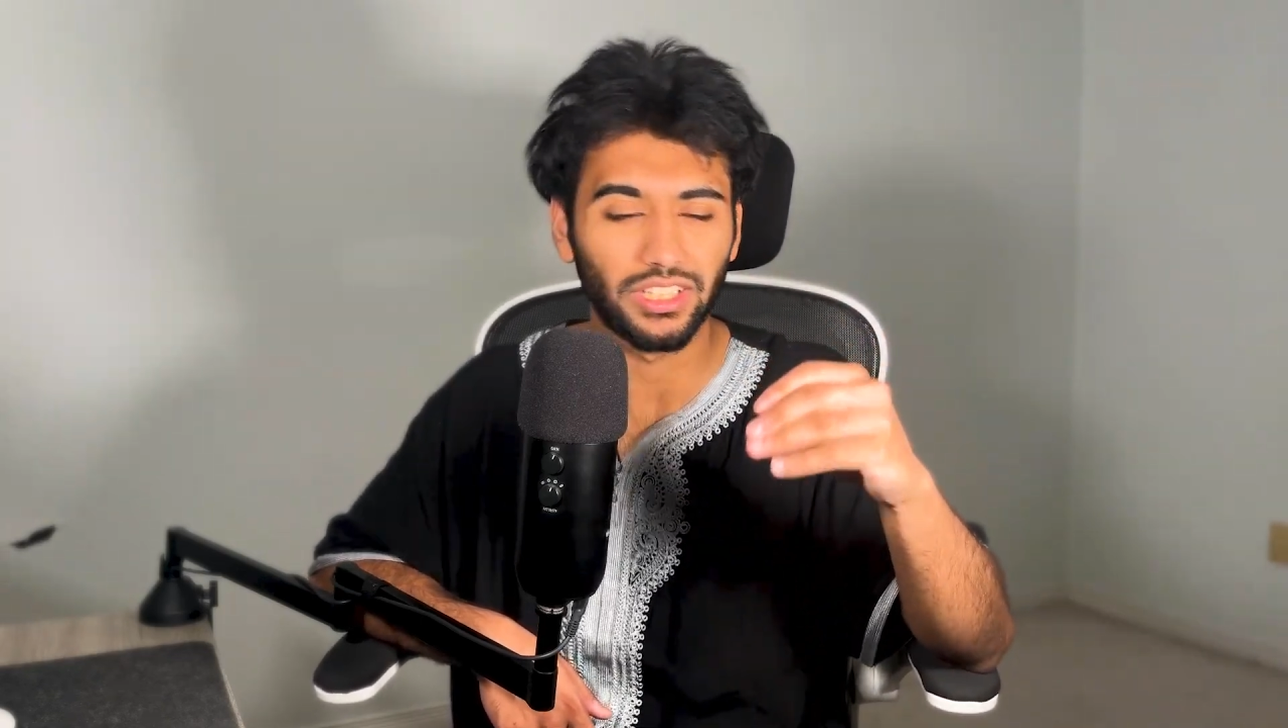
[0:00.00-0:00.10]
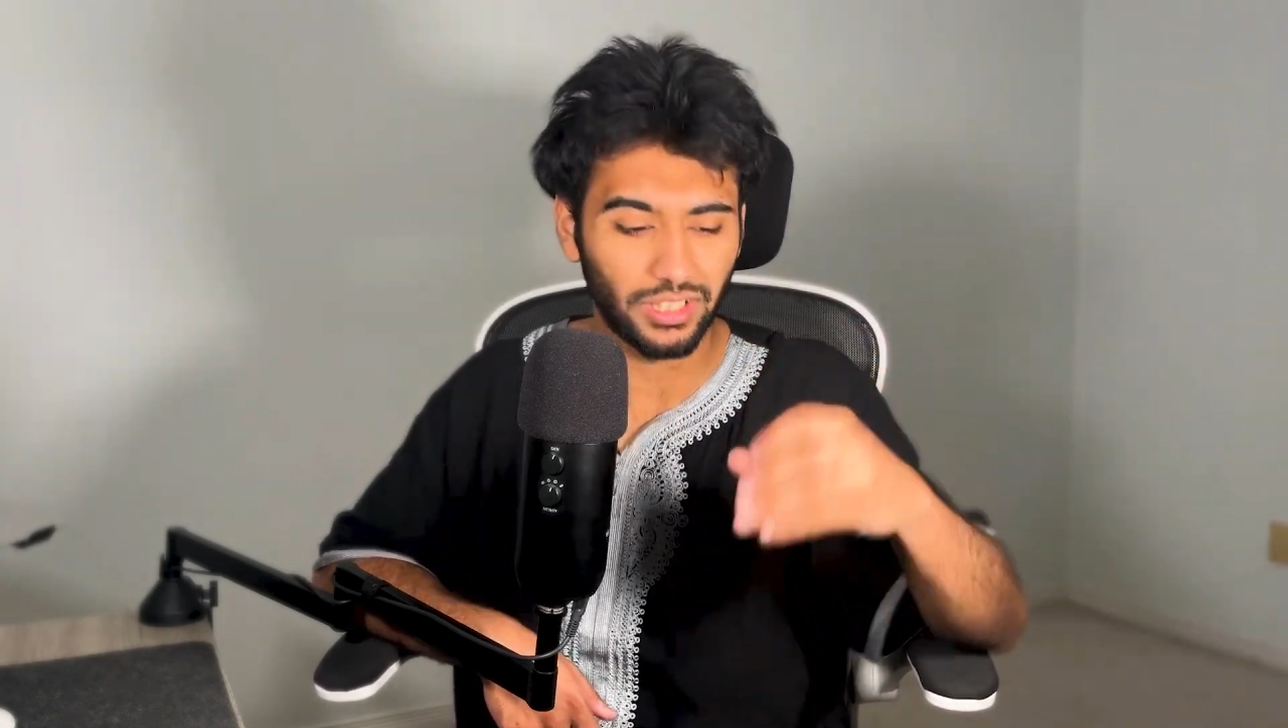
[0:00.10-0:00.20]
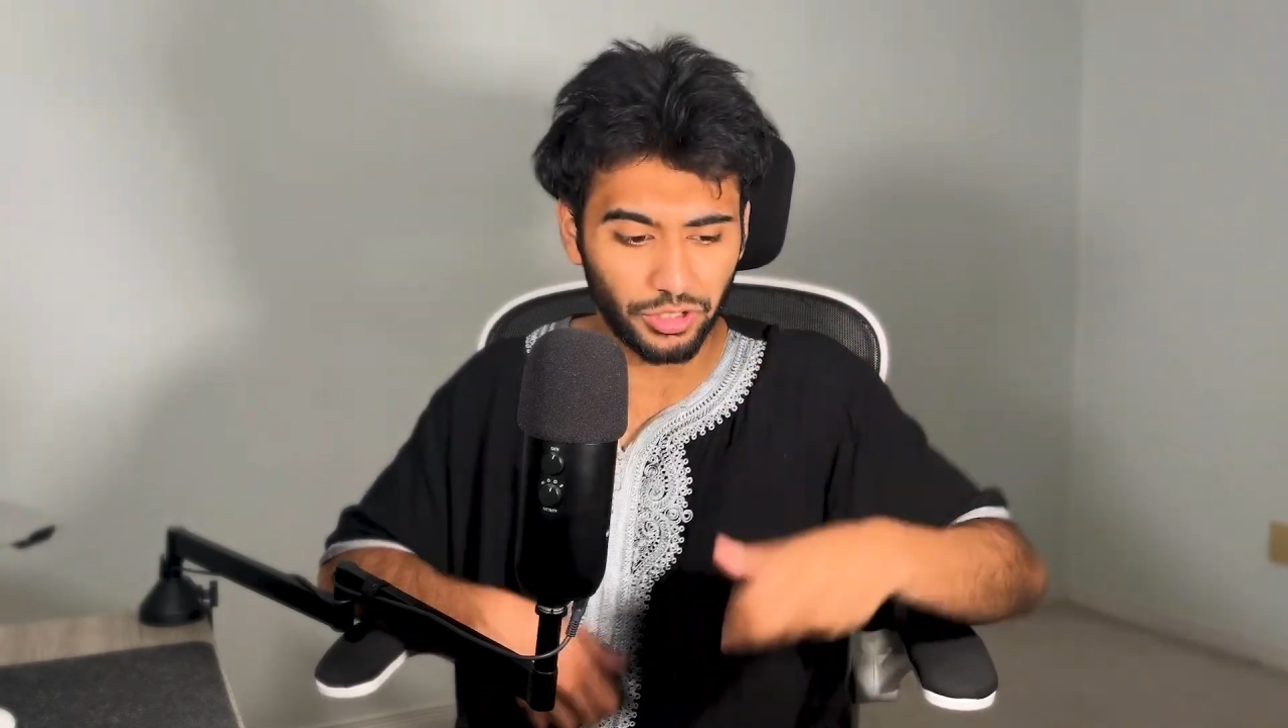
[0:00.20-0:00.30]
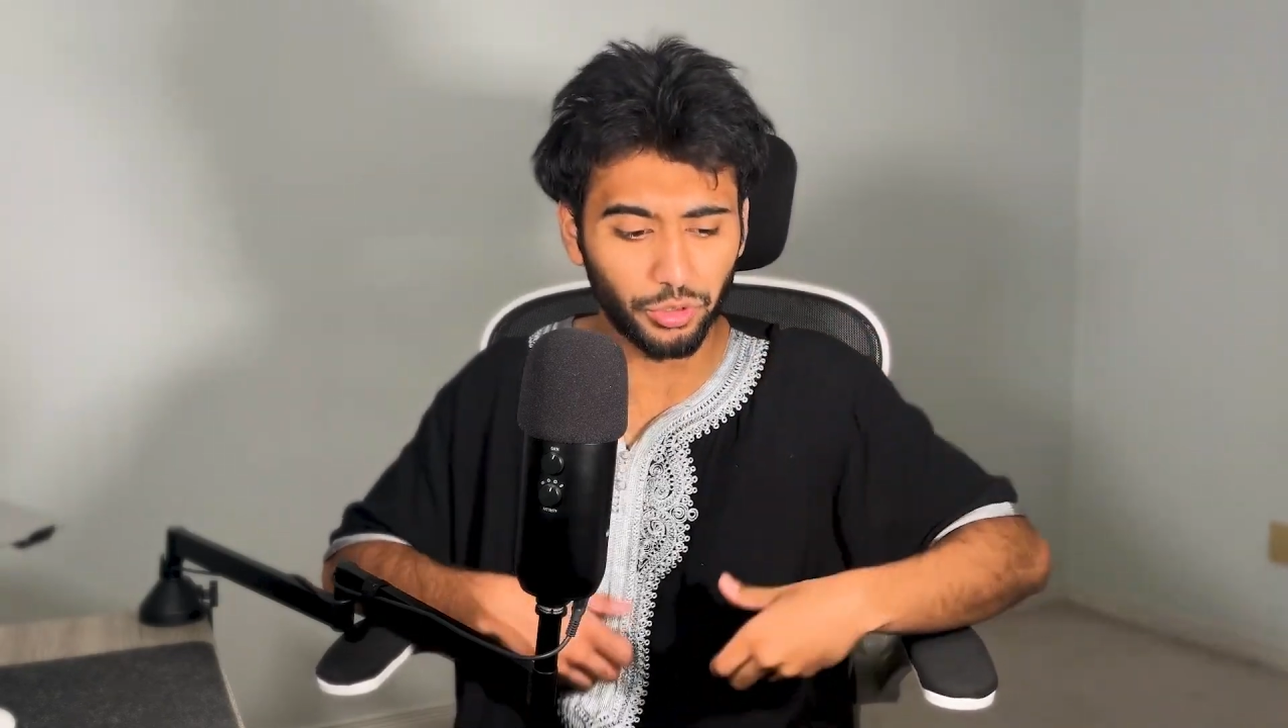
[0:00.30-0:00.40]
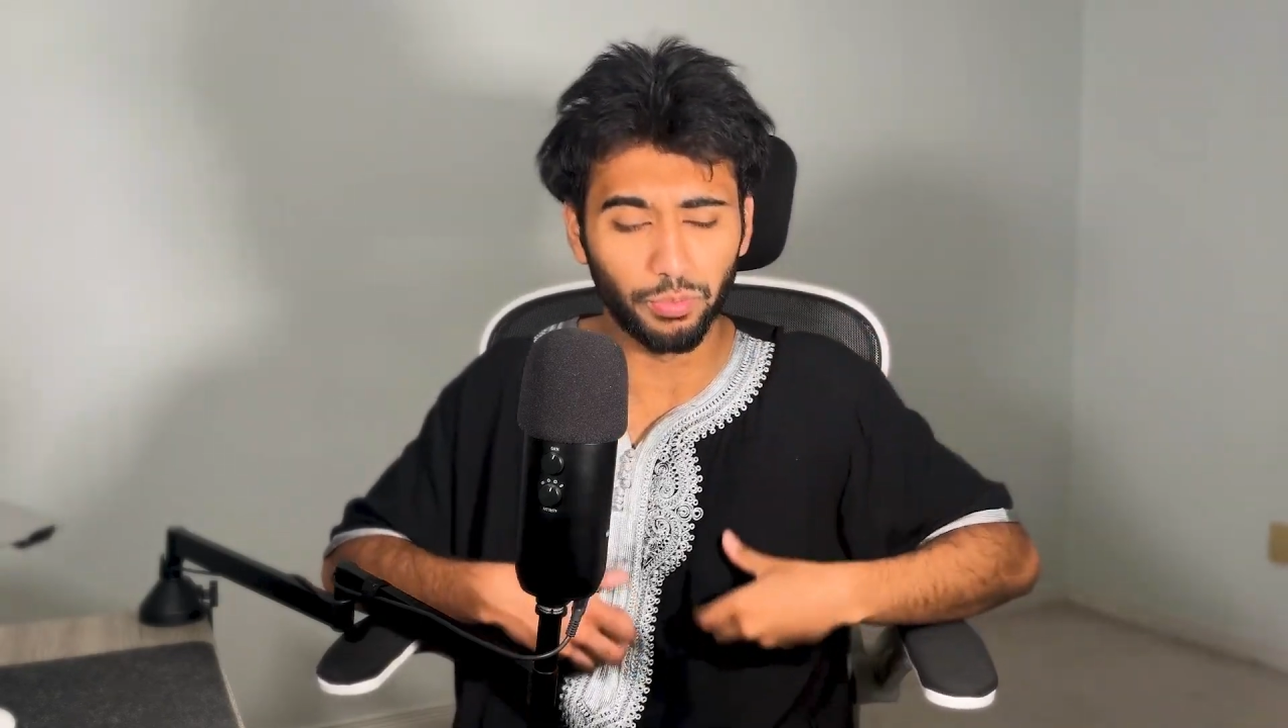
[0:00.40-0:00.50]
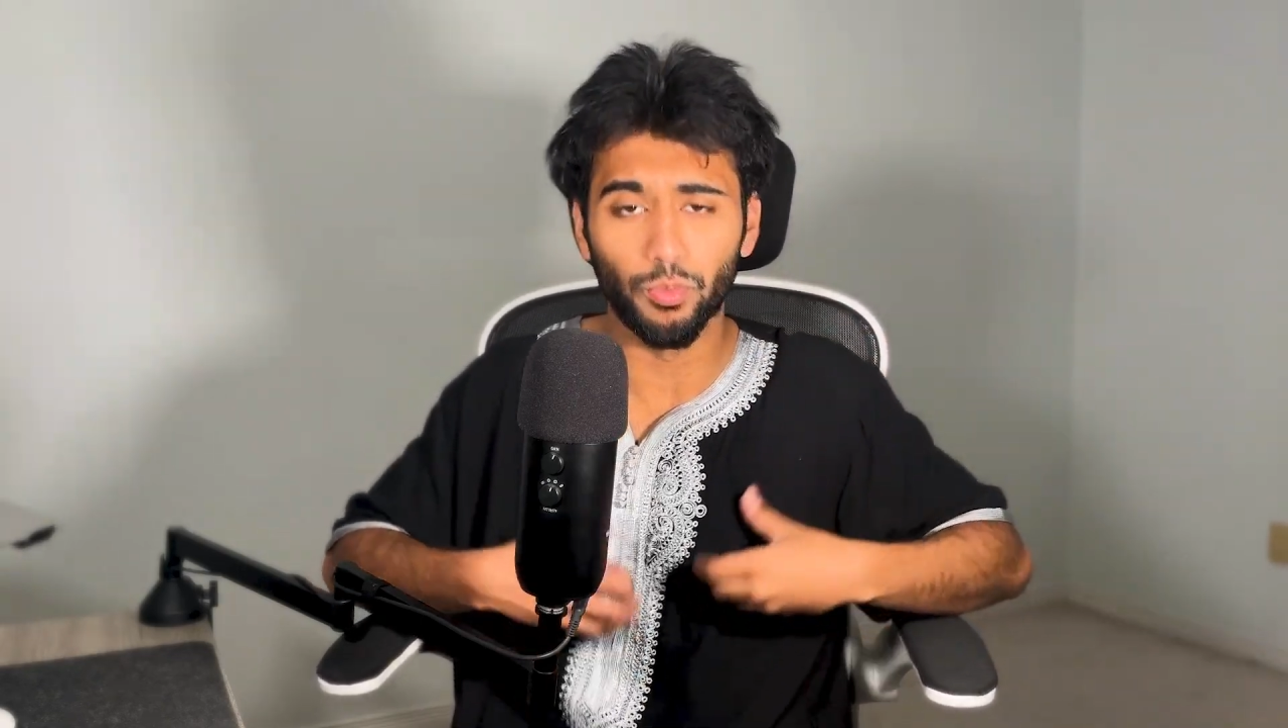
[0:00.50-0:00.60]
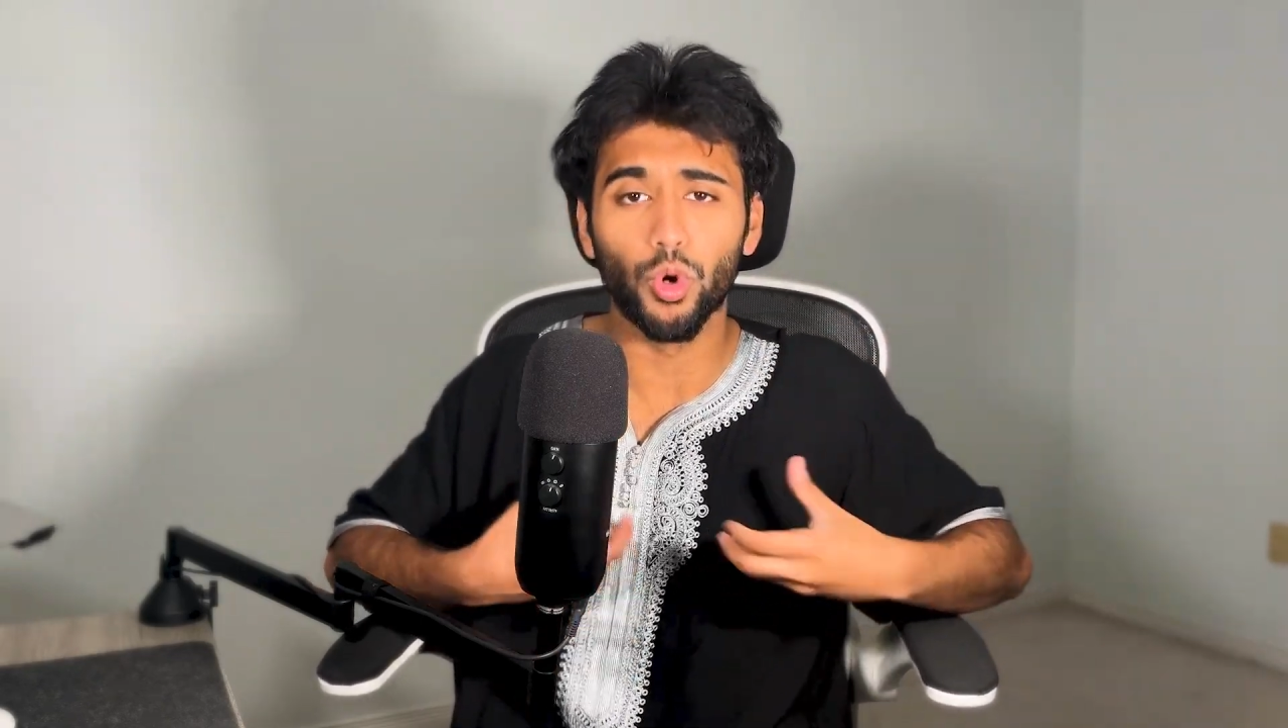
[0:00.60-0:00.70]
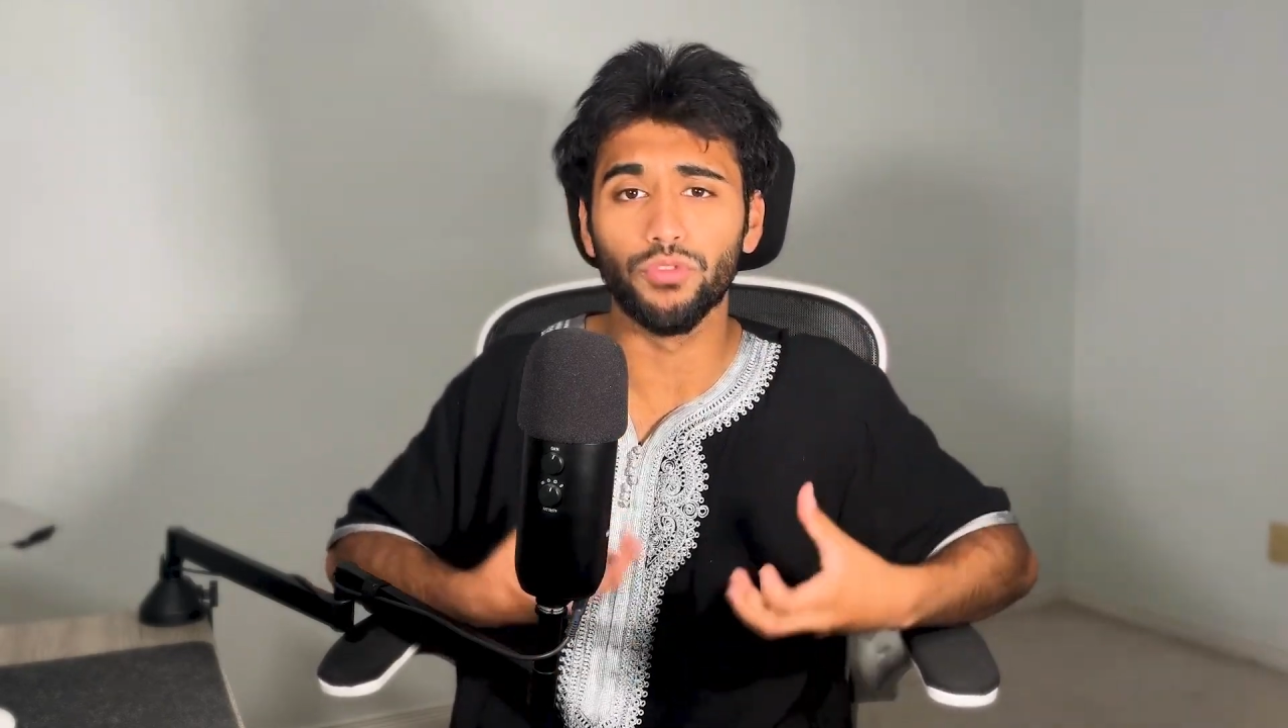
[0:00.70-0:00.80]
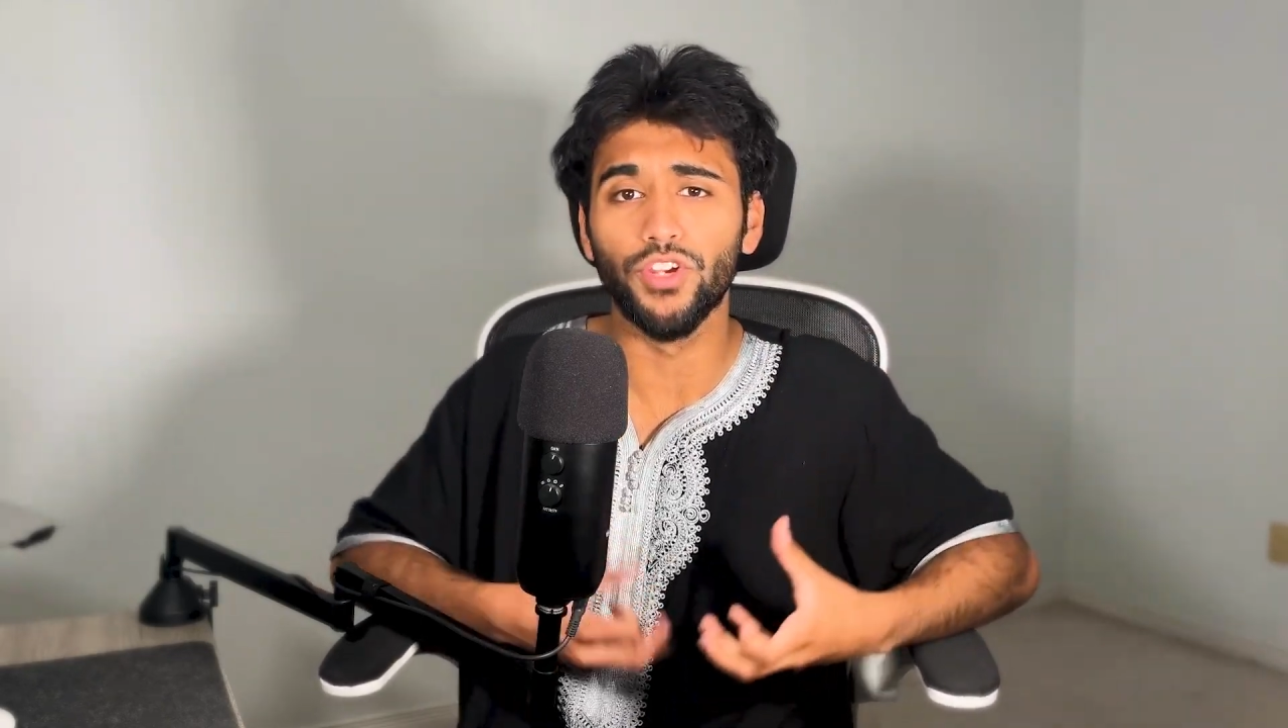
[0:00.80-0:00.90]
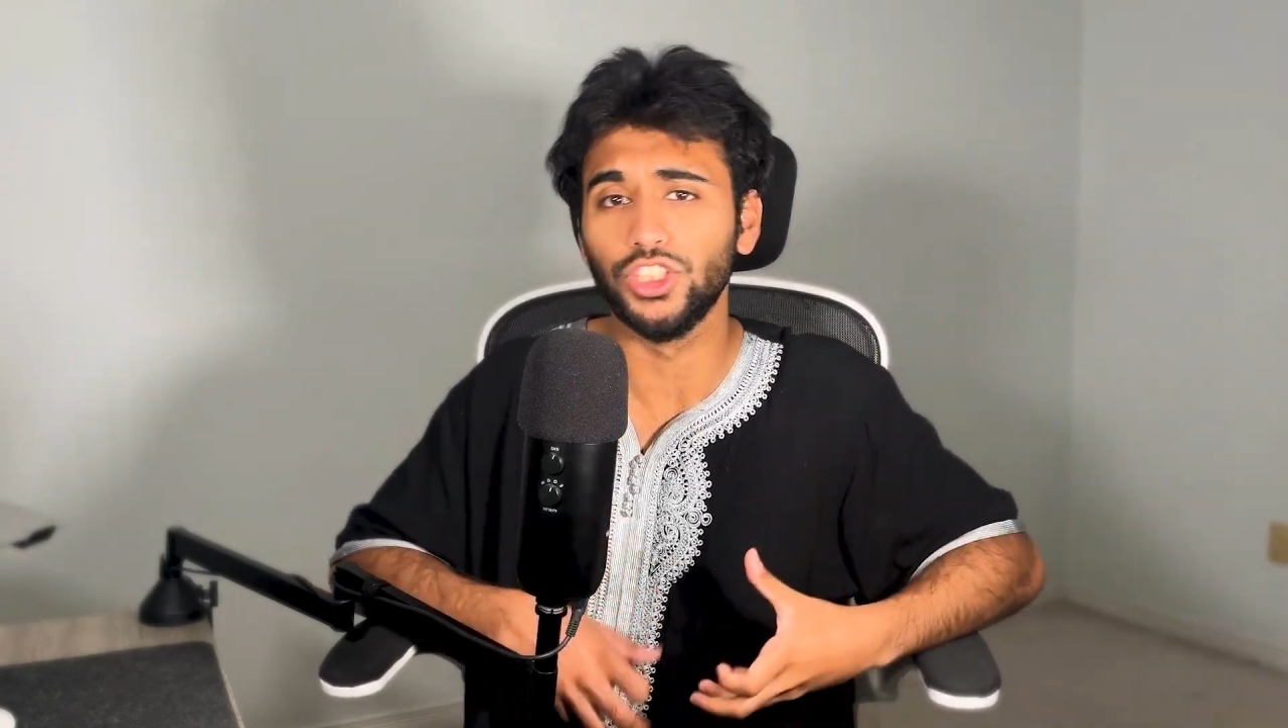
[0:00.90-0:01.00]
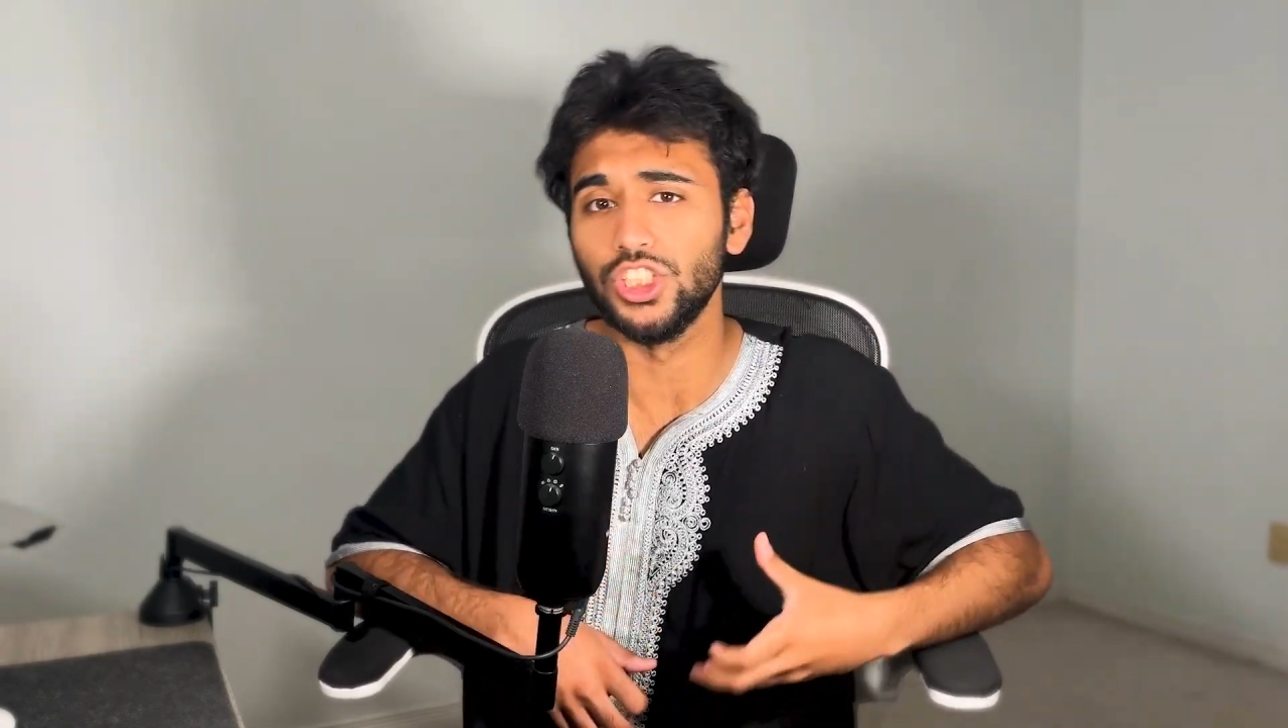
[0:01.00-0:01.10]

that your motivation